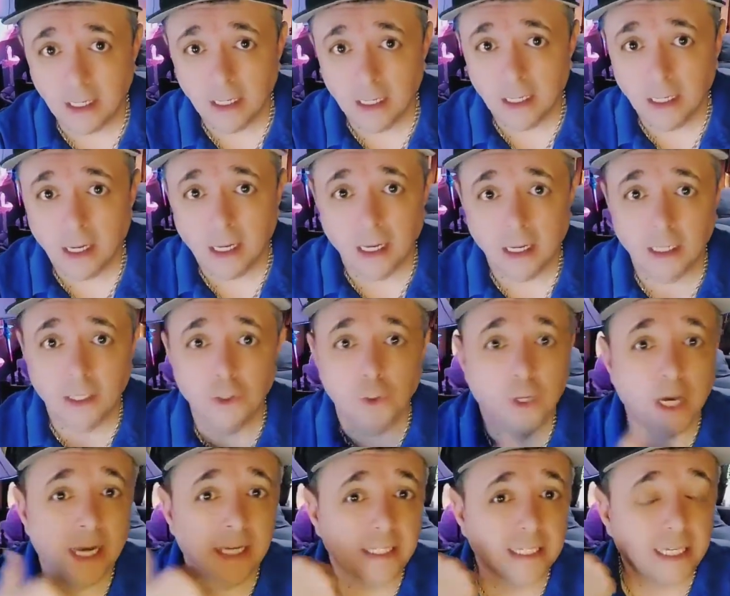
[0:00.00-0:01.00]
And you
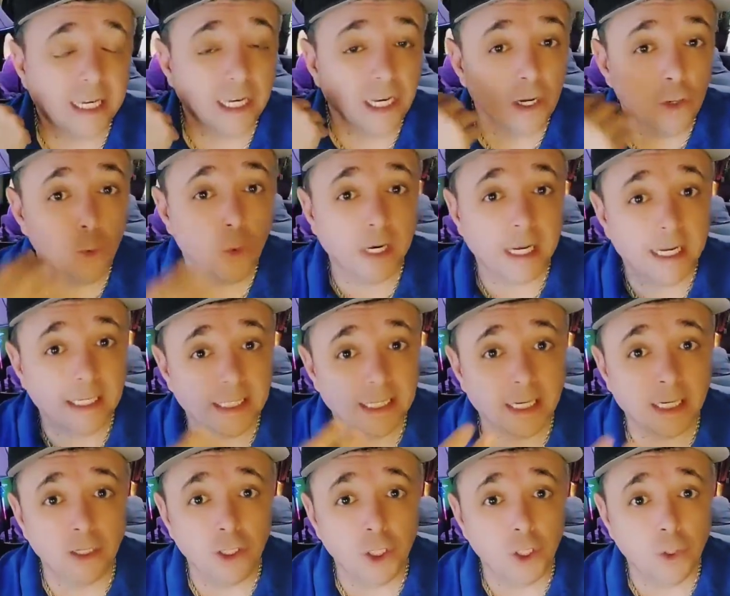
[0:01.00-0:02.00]
guys hear what I tell
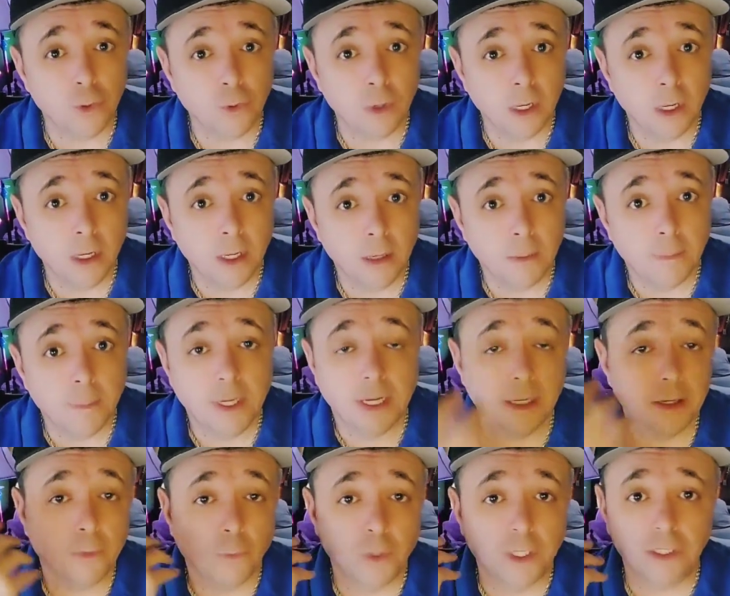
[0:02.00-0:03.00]
you, but
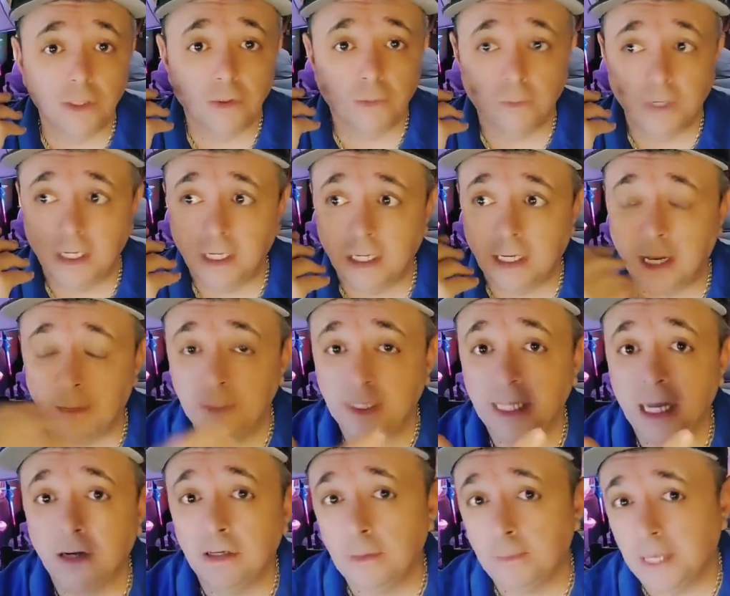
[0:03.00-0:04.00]
when it comes down to be
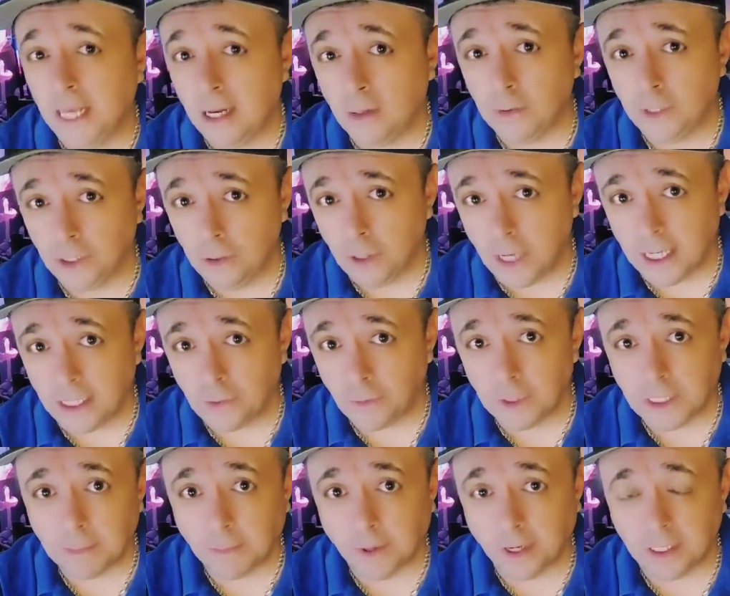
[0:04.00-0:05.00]
holding you guys
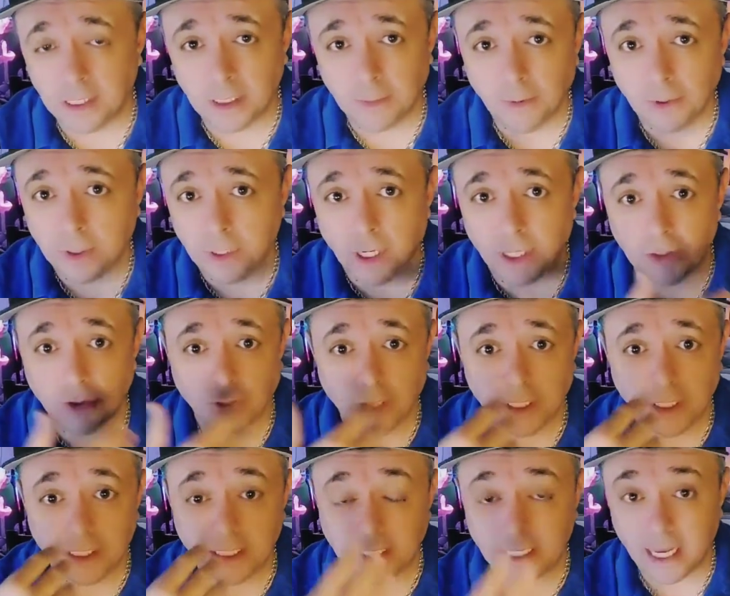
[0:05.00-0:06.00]
responsible or try to say
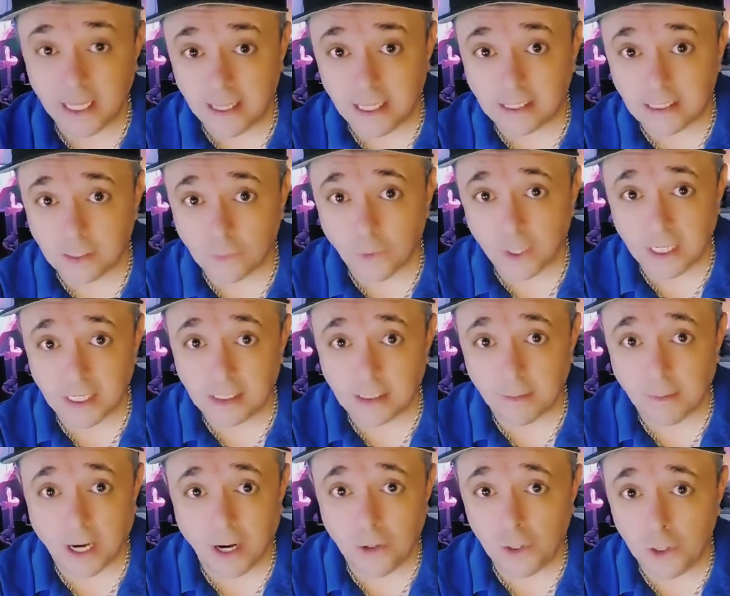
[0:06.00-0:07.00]
this is what it's about, you
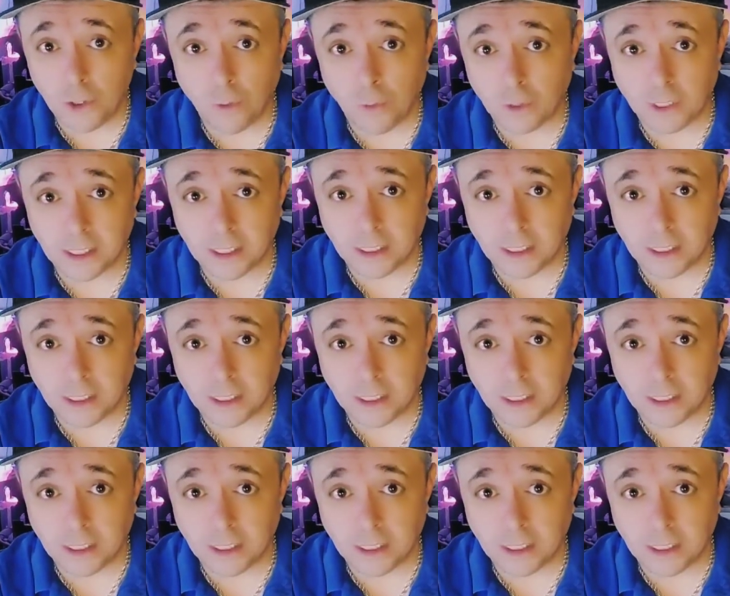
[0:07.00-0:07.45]
don't listen.